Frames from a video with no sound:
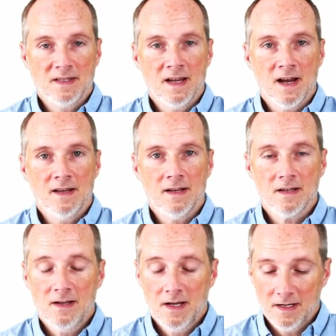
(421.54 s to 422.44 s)
idea
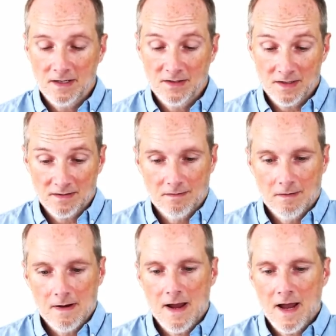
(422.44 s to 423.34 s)
is just
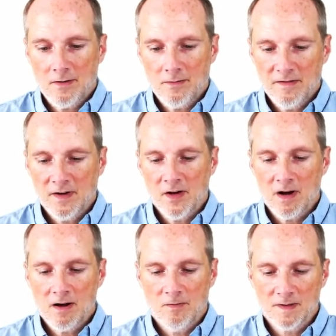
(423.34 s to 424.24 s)
how do we figure
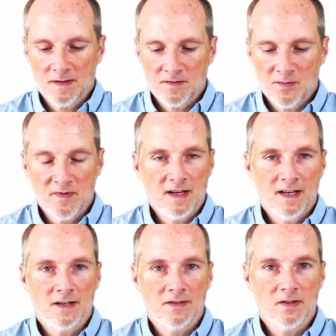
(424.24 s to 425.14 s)
out what the slope of that
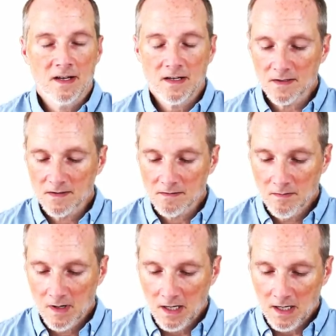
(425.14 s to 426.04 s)
tangent line is?
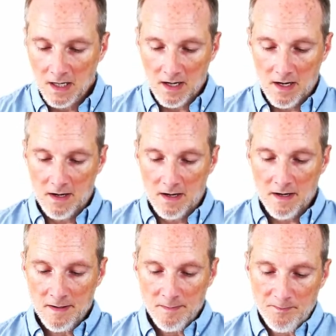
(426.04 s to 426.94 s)

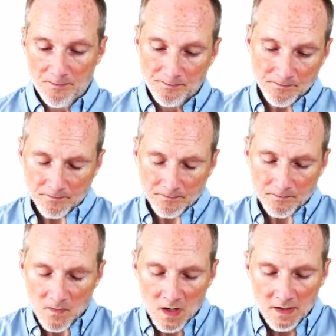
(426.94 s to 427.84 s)
Um,
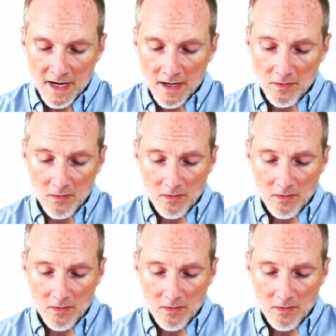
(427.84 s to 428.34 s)
now,